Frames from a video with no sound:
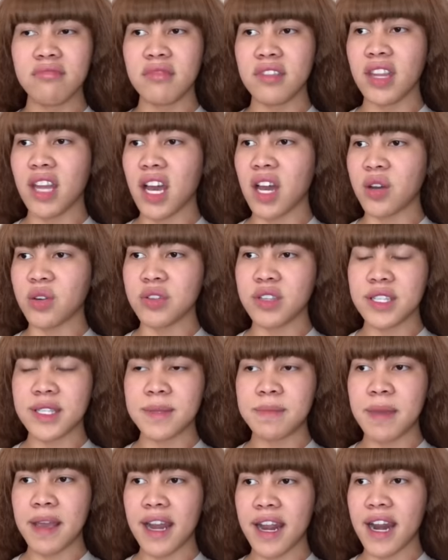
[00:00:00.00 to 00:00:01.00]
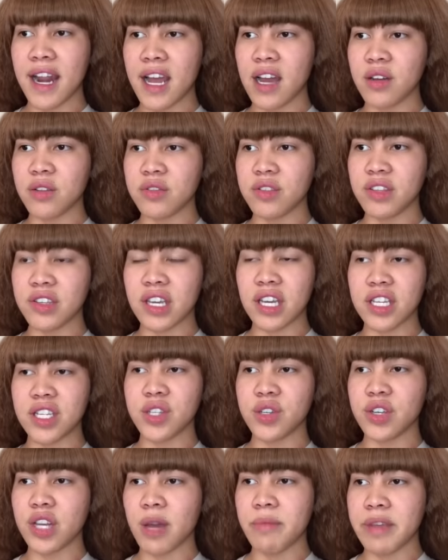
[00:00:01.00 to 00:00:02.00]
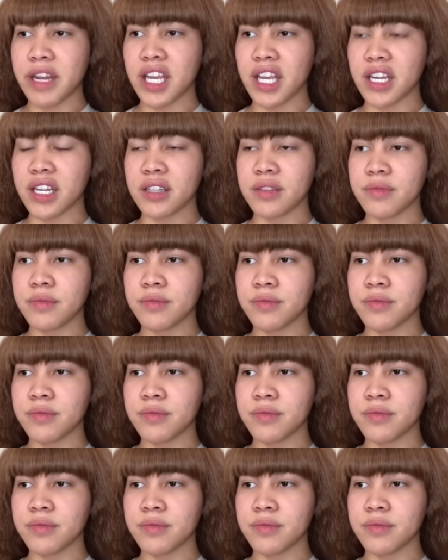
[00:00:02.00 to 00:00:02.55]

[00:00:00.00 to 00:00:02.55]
no. Spit it out. You can't chew gum in here.